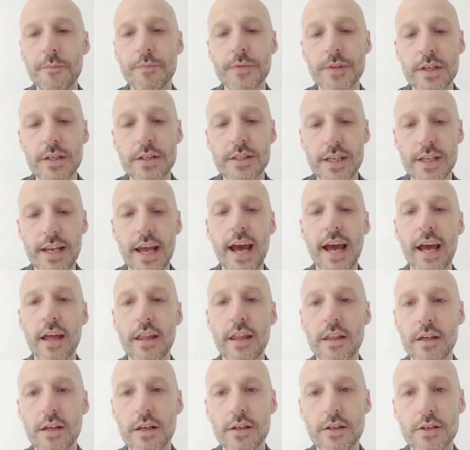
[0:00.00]
today,
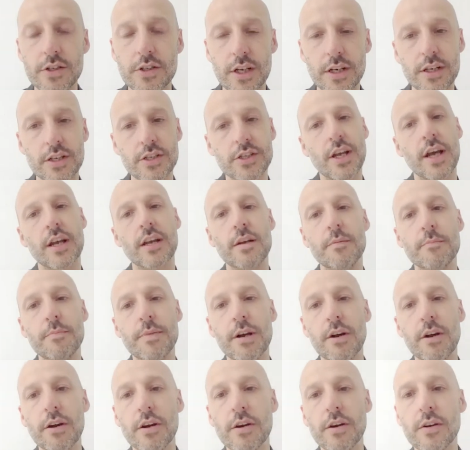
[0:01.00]
the Jingdezhen
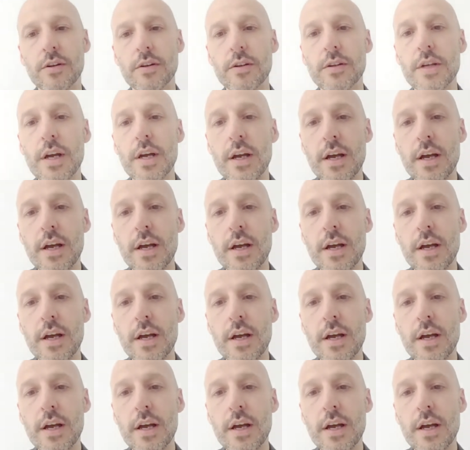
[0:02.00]
Imperial